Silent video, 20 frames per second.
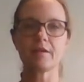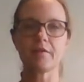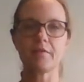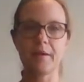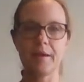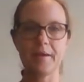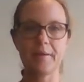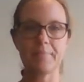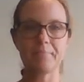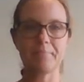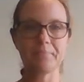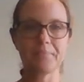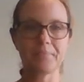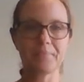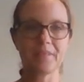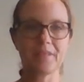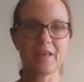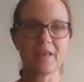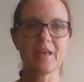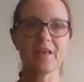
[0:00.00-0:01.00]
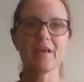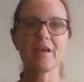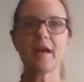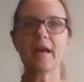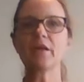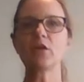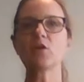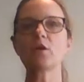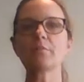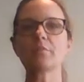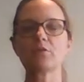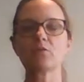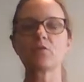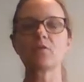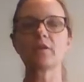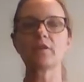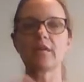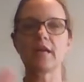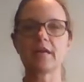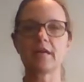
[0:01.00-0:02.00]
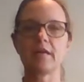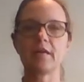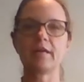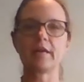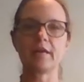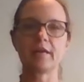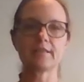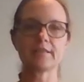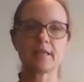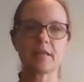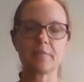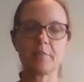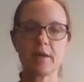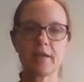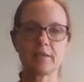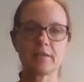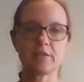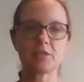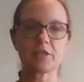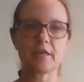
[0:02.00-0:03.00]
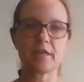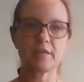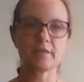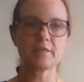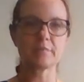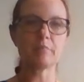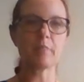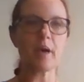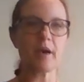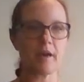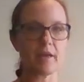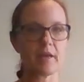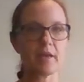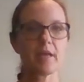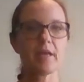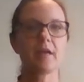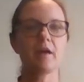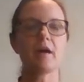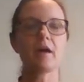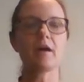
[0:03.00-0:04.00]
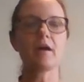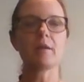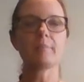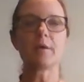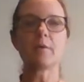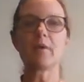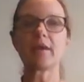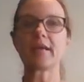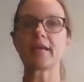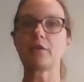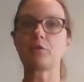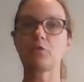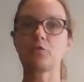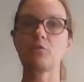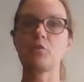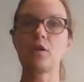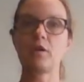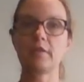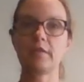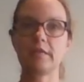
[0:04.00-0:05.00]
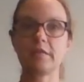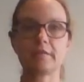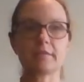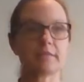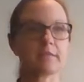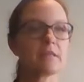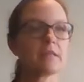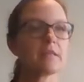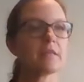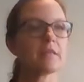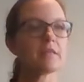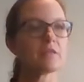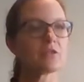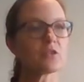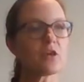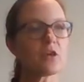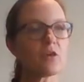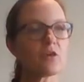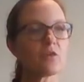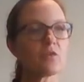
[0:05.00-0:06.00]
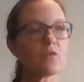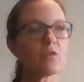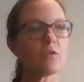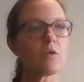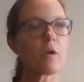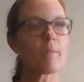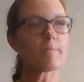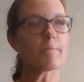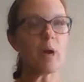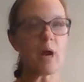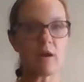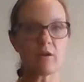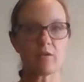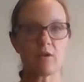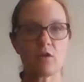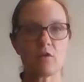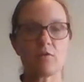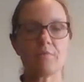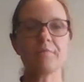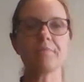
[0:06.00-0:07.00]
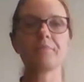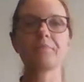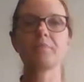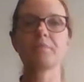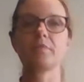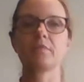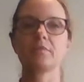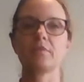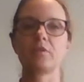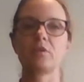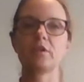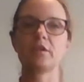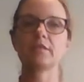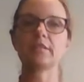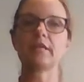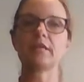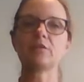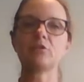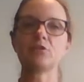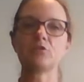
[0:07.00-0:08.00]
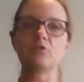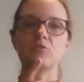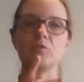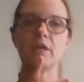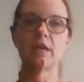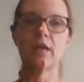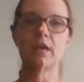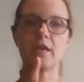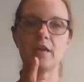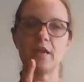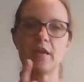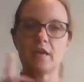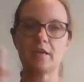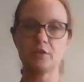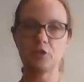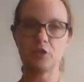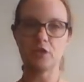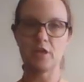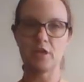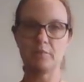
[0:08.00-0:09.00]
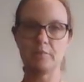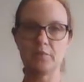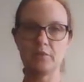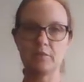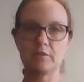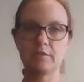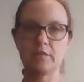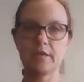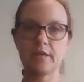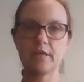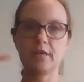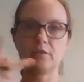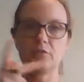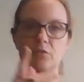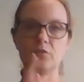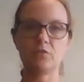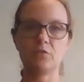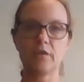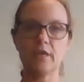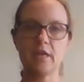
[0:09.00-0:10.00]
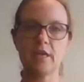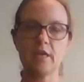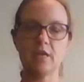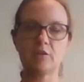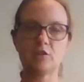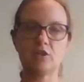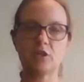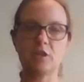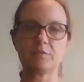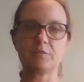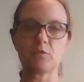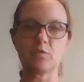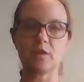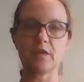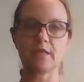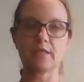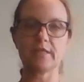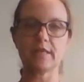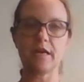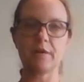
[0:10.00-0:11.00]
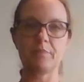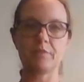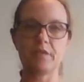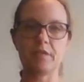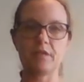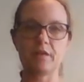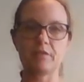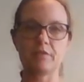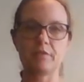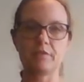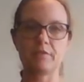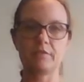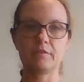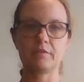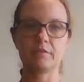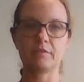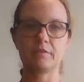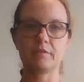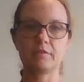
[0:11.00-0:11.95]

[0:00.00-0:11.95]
All right. I know I'm throwing a lot at you guys. I apologize, but I want to get through all these. So borrow, you're going to take 2 K hand shapes, okay? 2 K hand shapes, one on top of the other.